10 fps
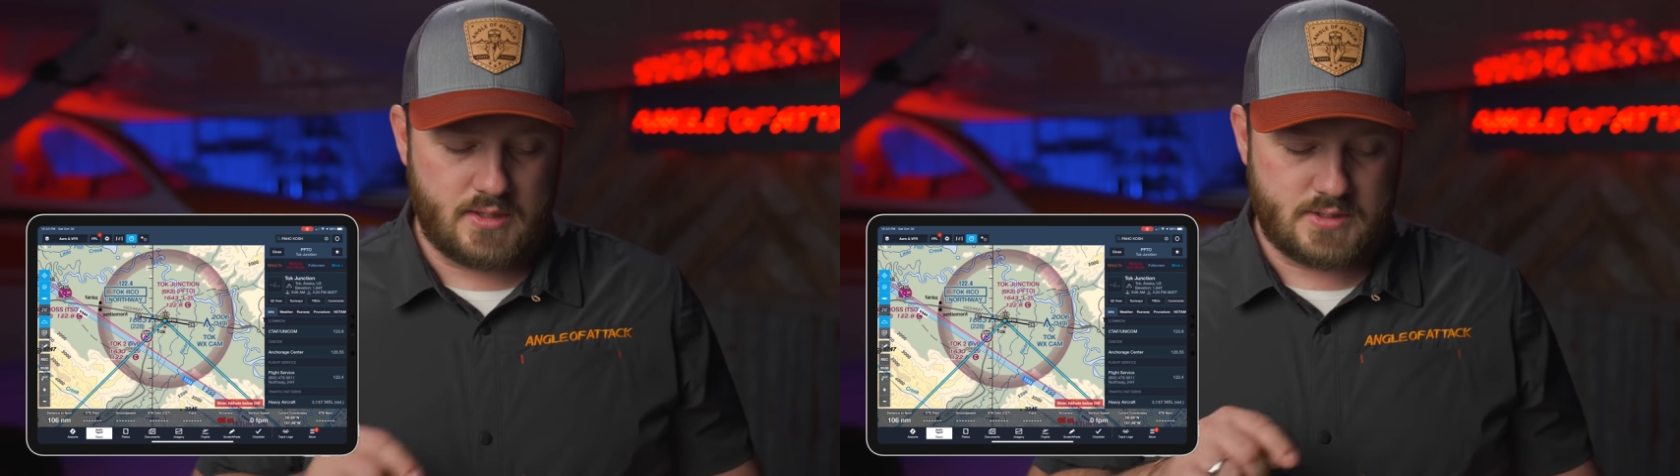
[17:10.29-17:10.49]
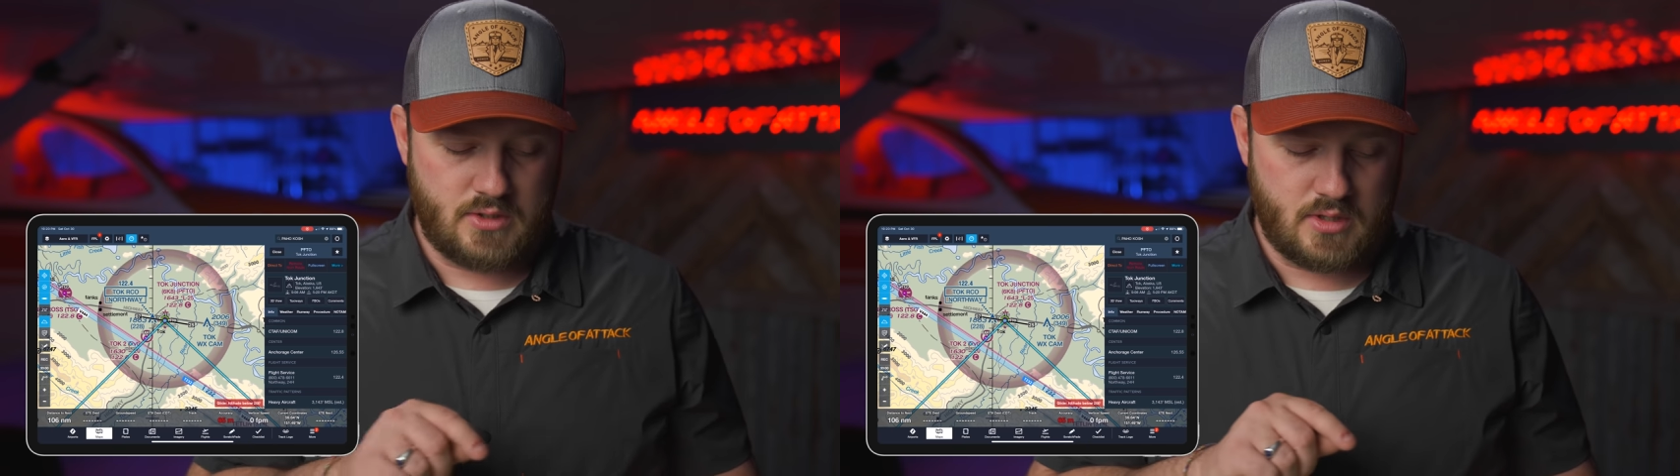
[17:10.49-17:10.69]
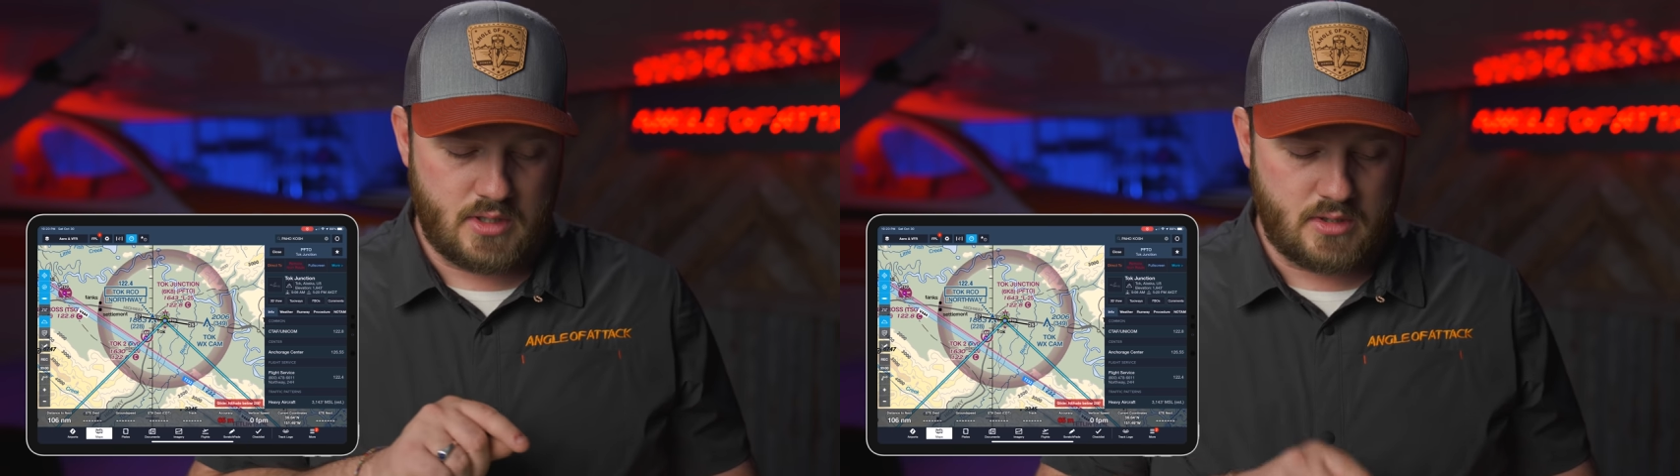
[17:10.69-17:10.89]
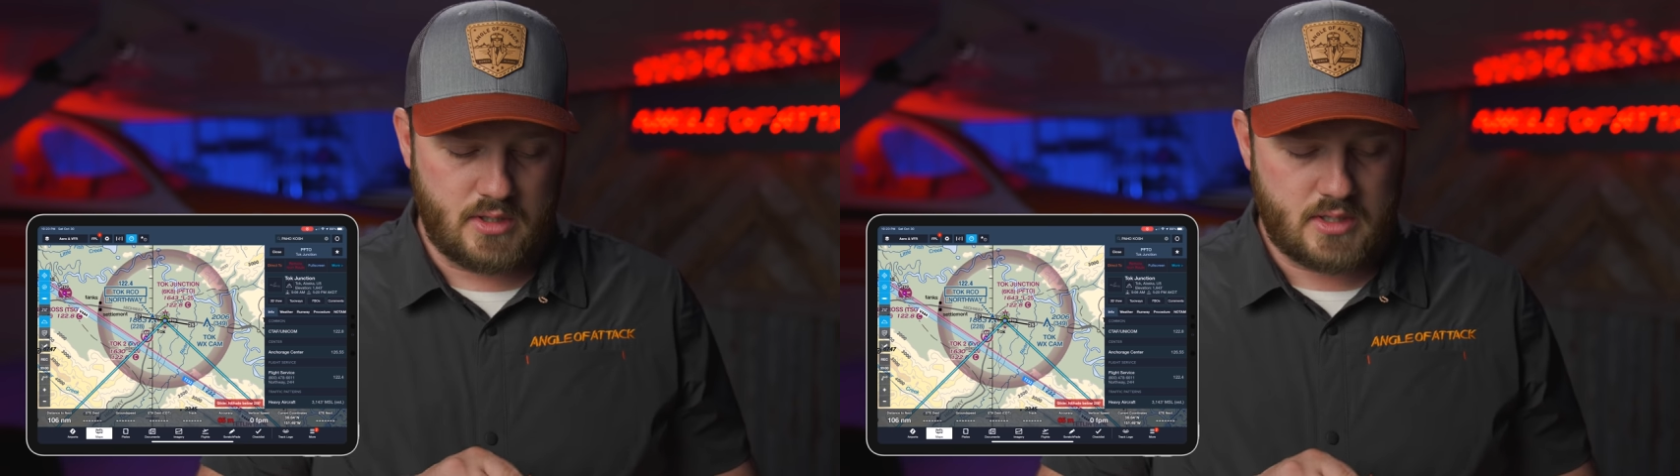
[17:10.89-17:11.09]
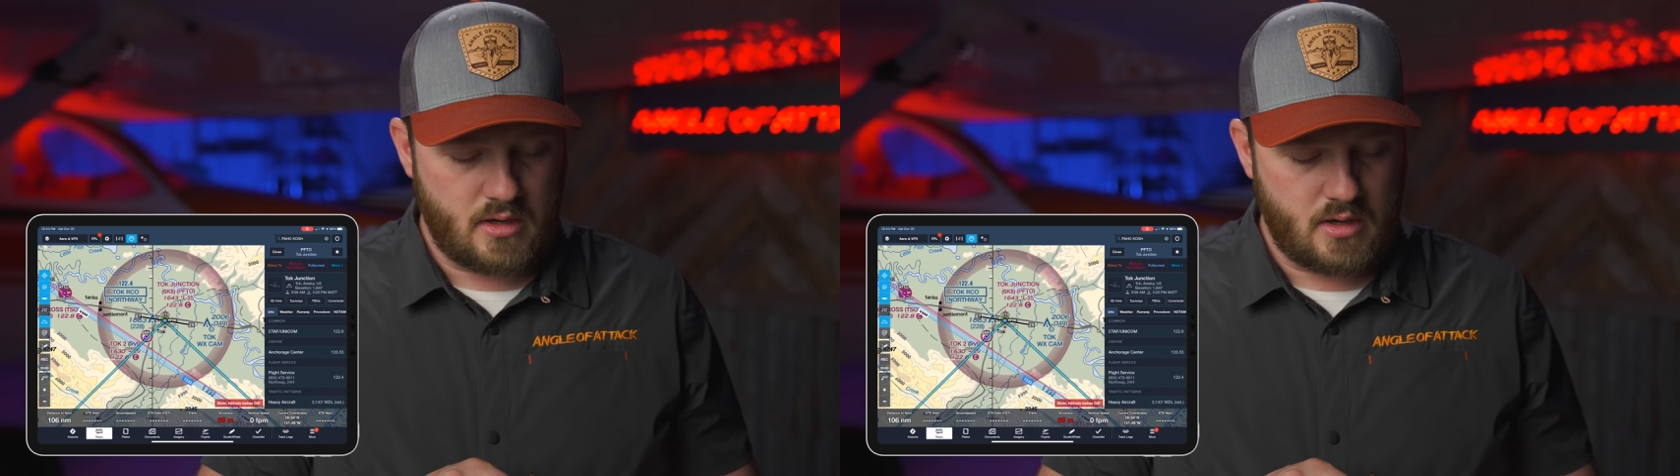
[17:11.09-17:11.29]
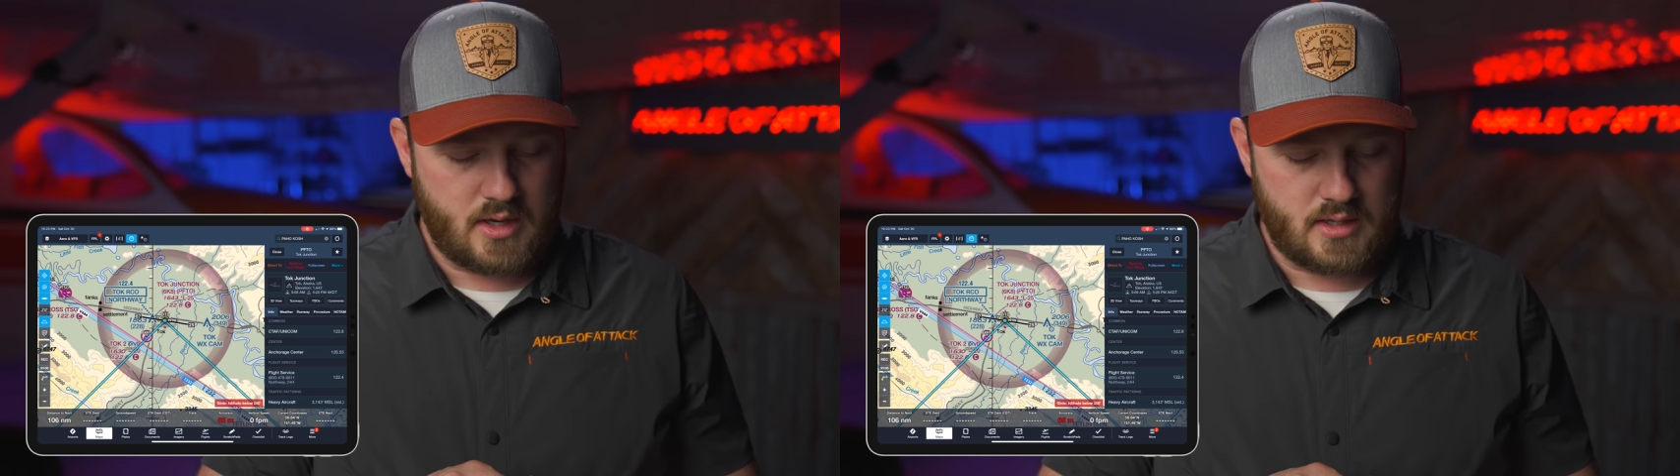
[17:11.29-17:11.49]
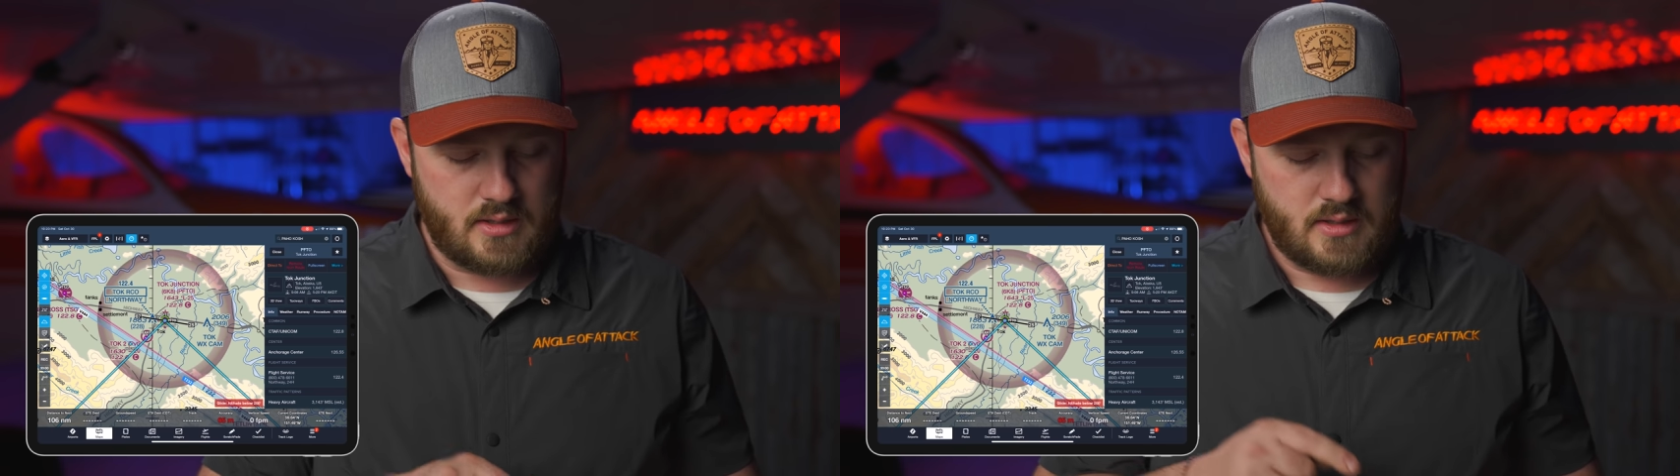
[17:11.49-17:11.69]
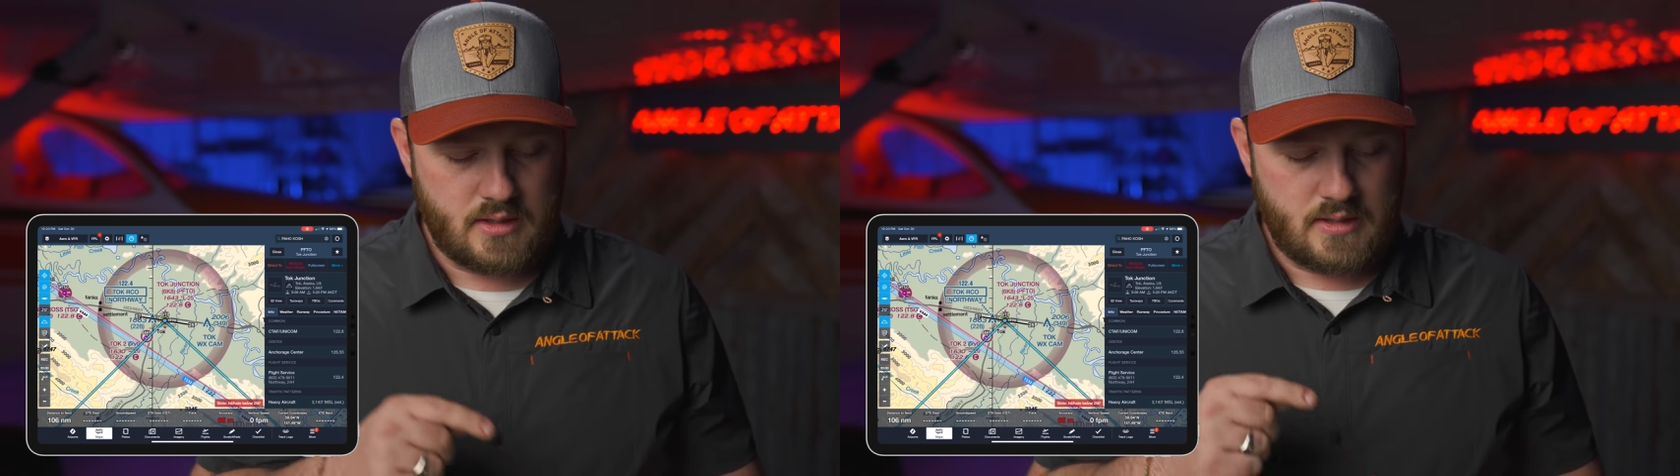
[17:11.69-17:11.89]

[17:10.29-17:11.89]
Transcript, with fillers: is you can click on